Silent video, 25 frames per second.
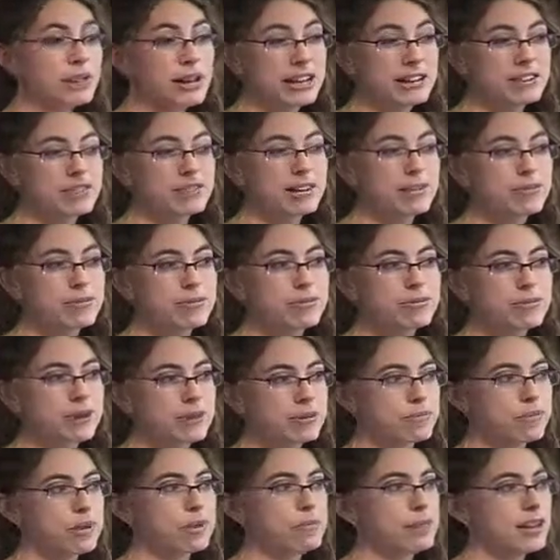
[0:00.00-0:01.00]
in some respects,
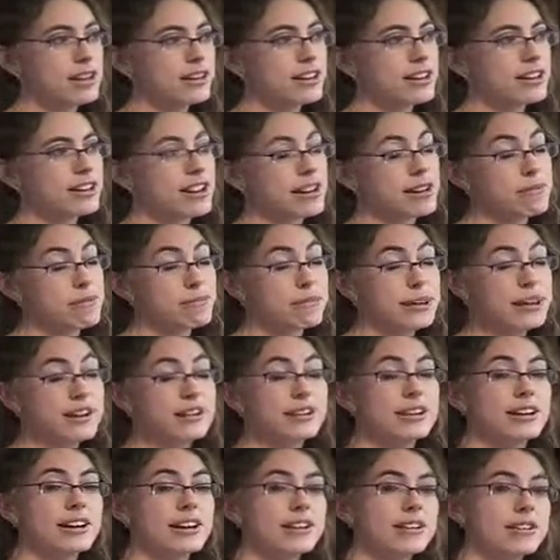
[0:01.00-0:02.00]
be
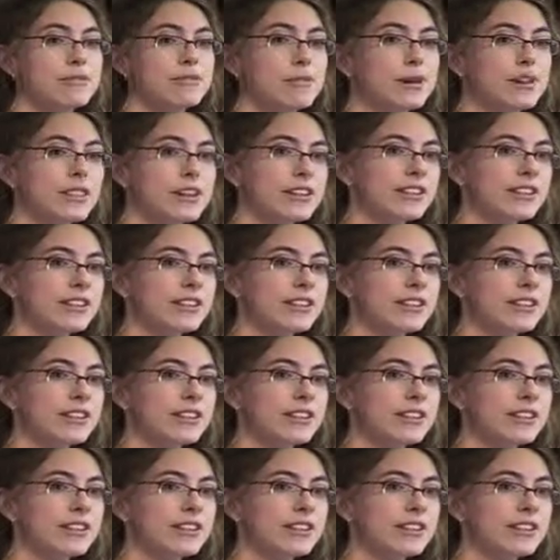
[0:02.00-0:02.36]
mediated by the